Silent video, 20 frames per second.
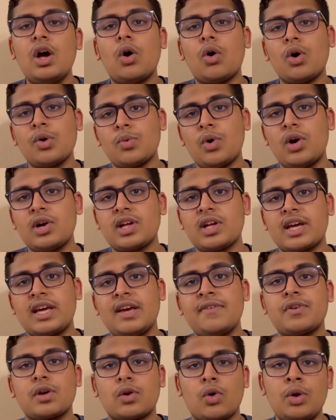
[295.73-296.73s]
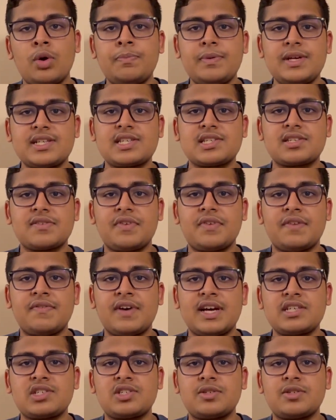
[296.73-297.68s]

or want to give your own pieces of advice